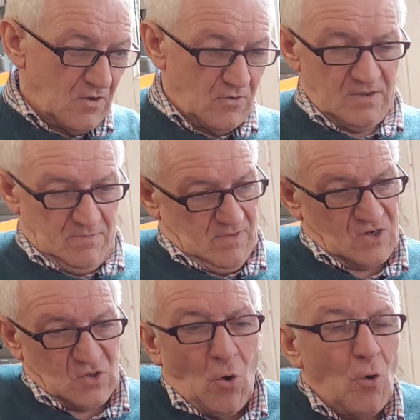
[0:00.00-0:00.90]
Now
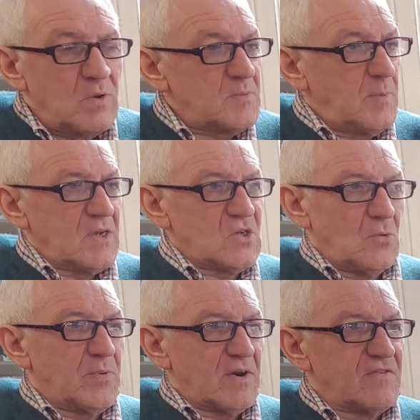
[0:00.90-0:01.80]
there's always
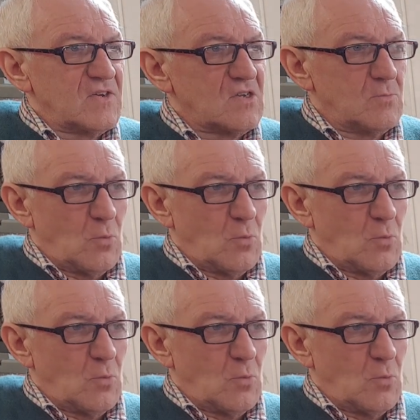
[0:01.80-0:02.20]
personal preference.